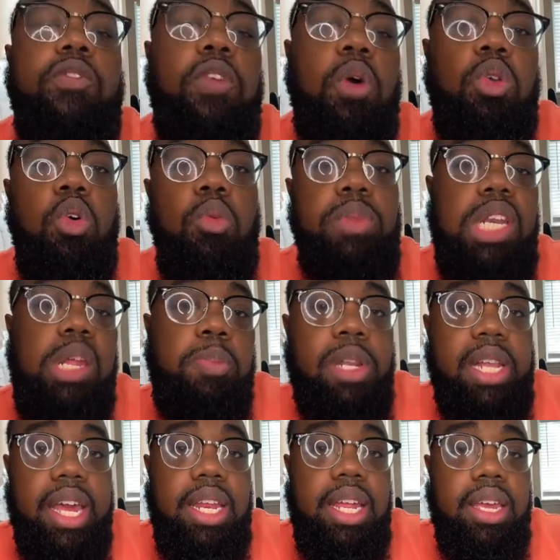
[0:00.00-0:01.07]
Photo
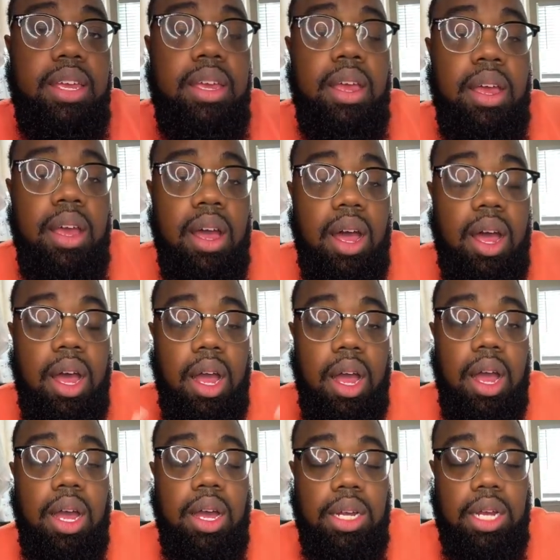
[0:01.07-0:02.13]
manipulating
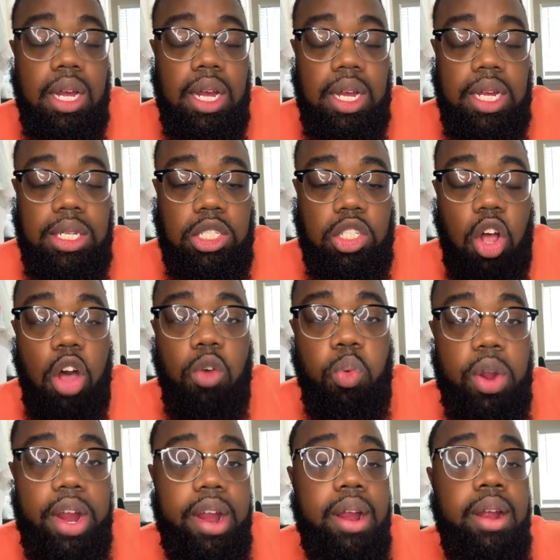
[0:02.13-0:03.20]

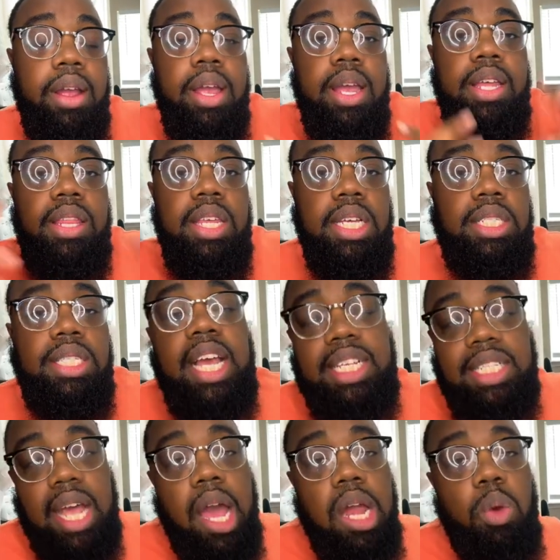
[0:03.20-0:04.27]
software.
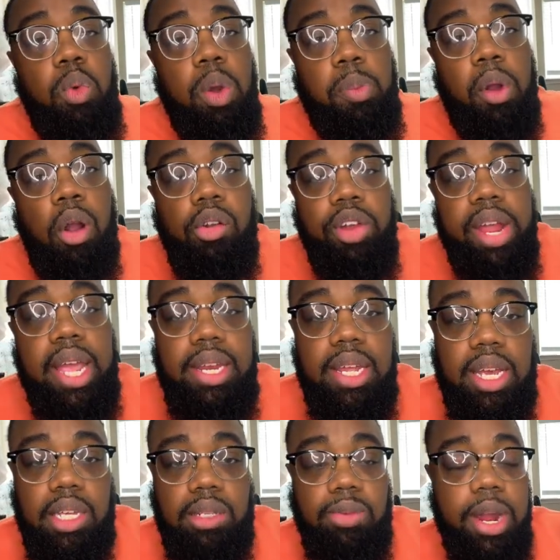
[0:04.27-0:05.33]
That's kind of what Procreate
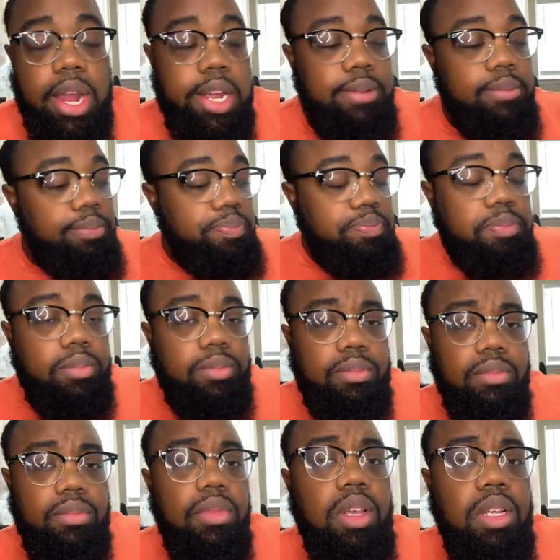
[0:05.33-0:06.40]
is, right?
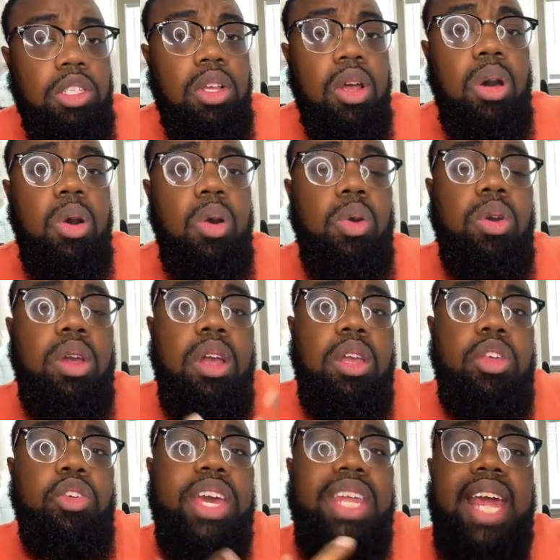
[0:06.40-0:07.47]
So
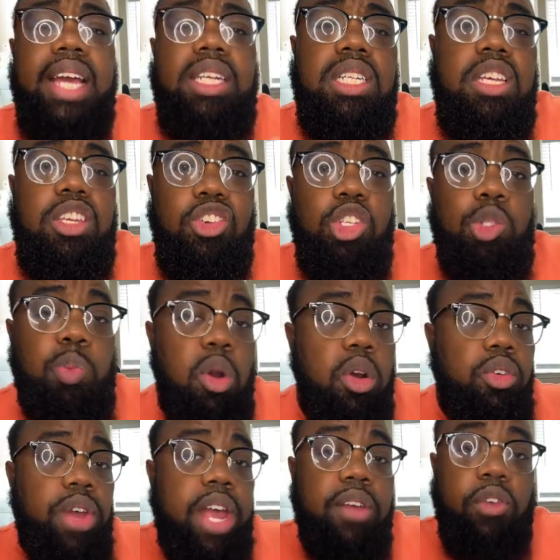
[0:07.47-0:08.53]
you can actually use
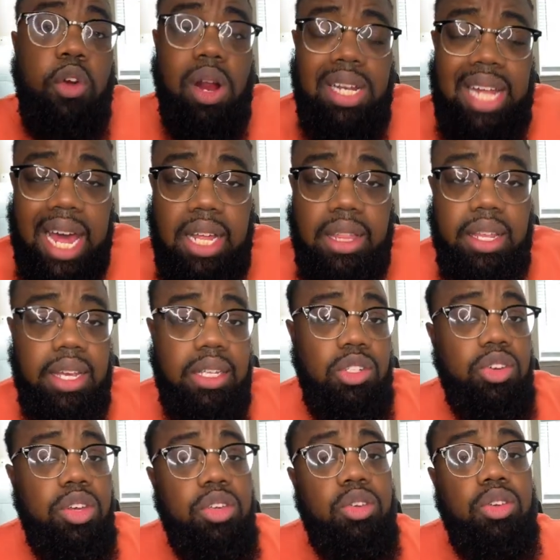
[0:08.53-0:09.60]
Procreate for a lot of things.
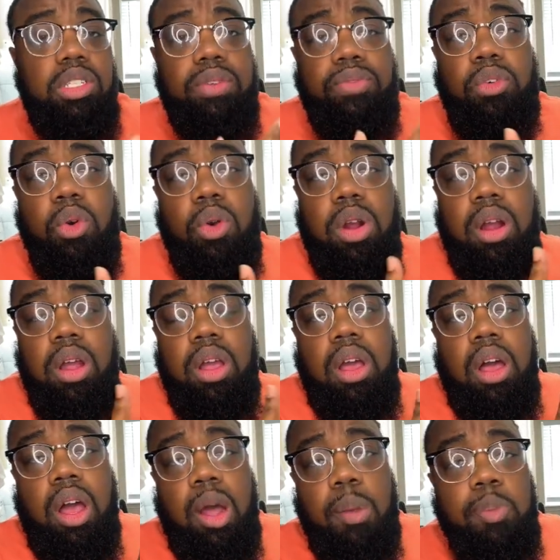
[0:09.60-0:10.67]
You can use it for
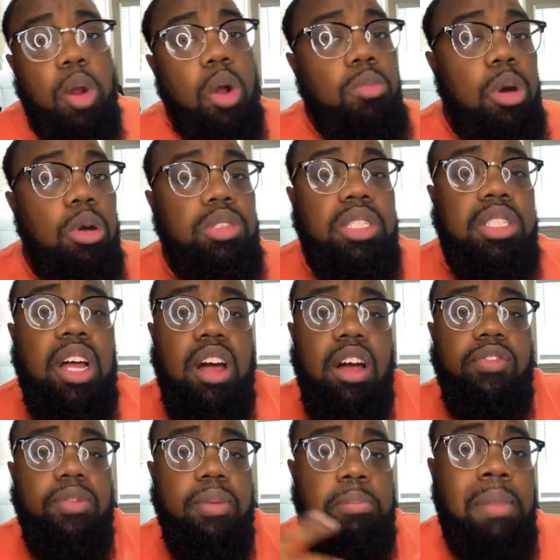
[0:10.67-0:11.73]
promo
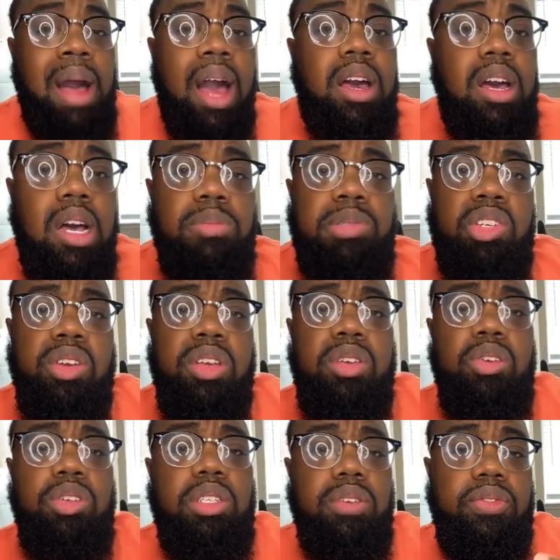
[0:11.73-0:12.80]
stuff, mock-ups. You can
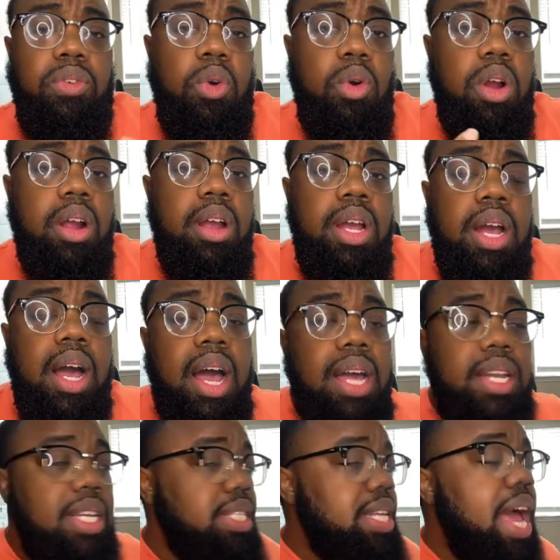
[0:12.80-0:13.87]
use it for
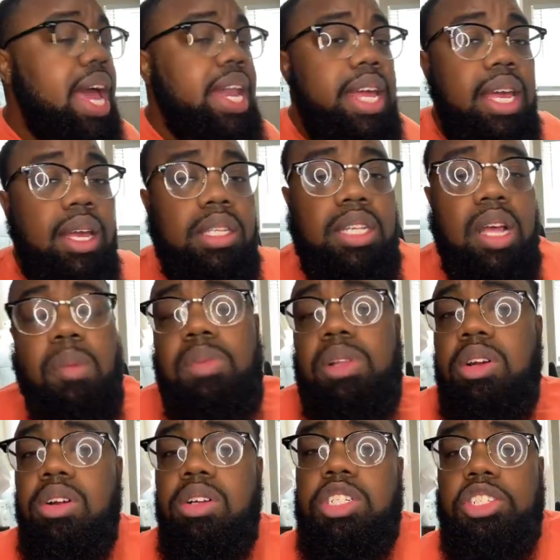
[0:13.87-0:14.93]
designing
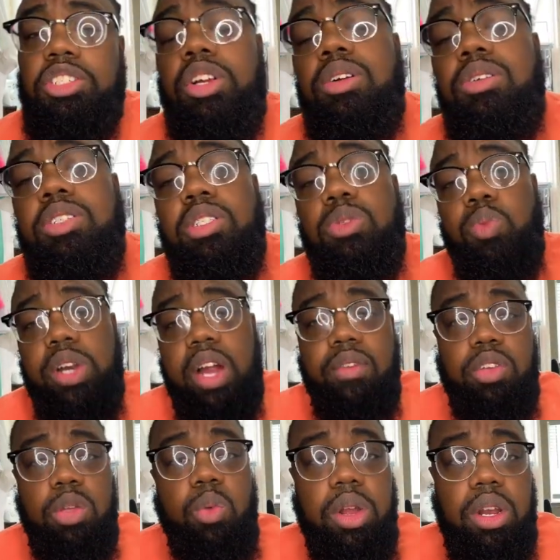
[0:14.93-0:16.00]
tumblers, shirts,
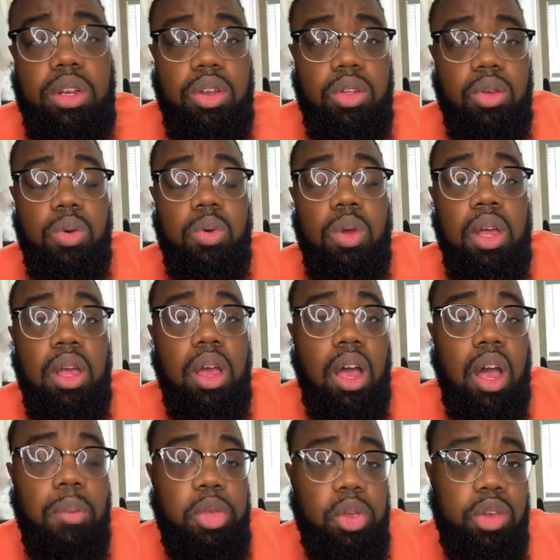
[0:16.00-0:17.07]
whatever you want to do.
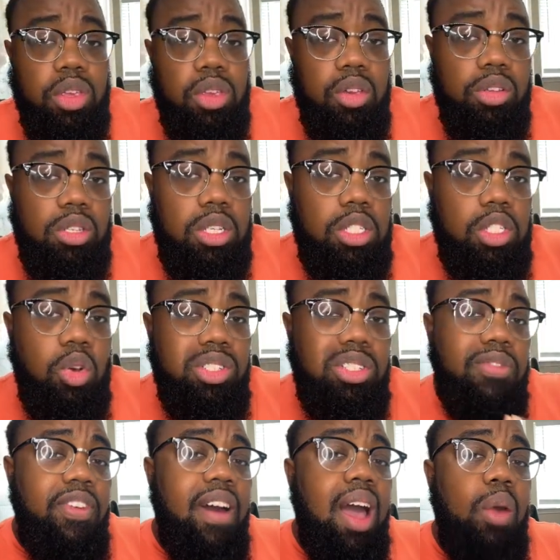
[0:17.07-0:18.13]
You can use it. So
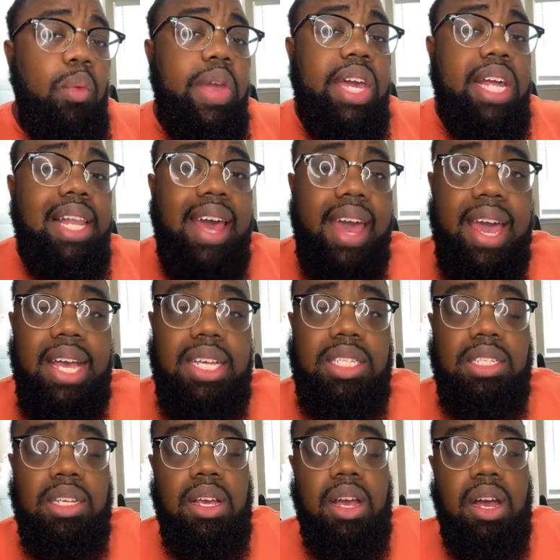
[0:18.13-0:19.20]
it's a 5-week
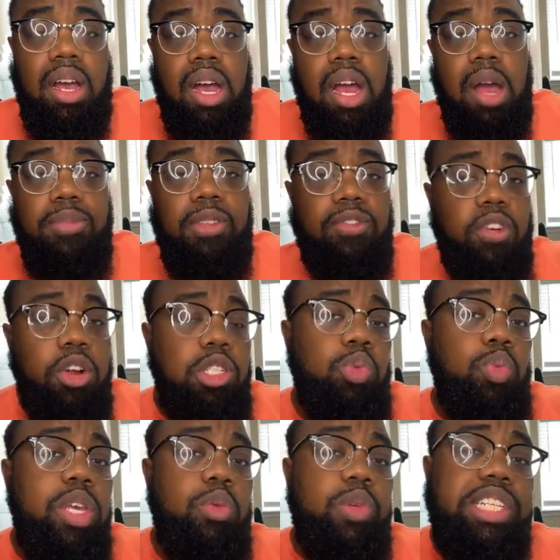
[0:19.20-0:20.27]
class. The
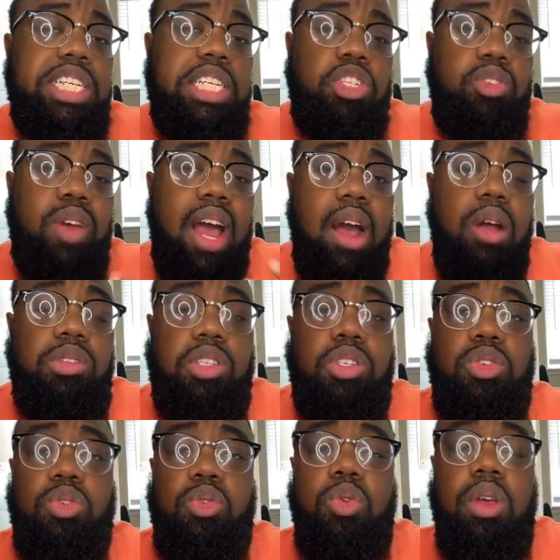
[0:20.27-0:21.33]
first week we teach you how
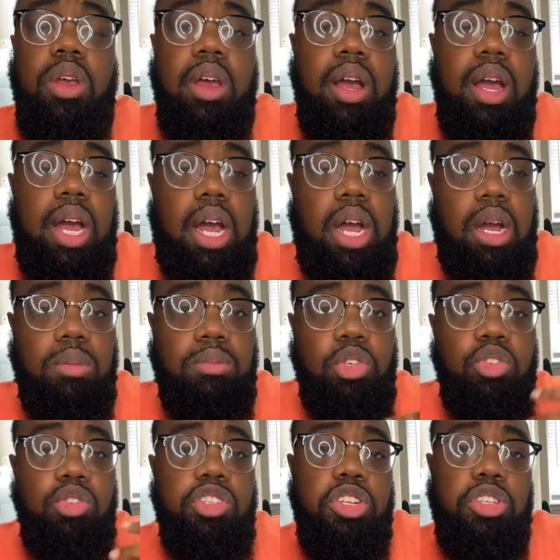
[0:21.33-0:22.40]
to
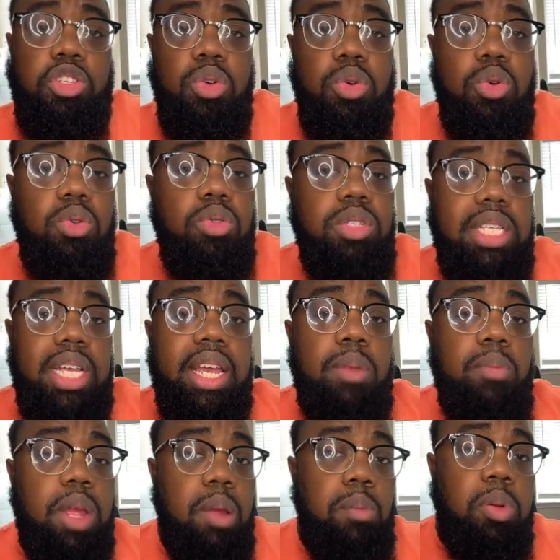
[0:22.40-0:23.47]
use your tools
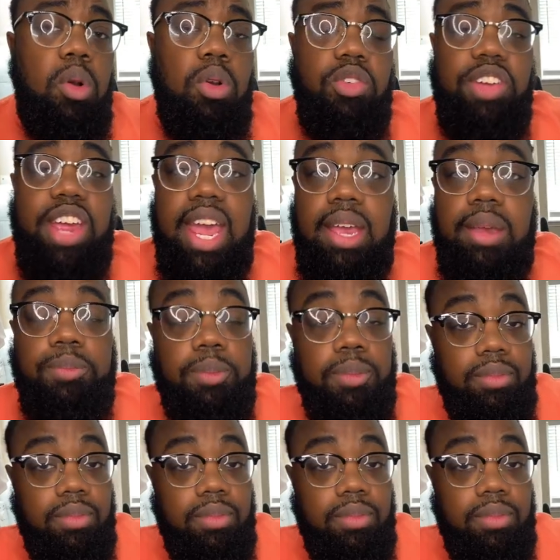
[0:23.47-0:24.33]
in Procreate.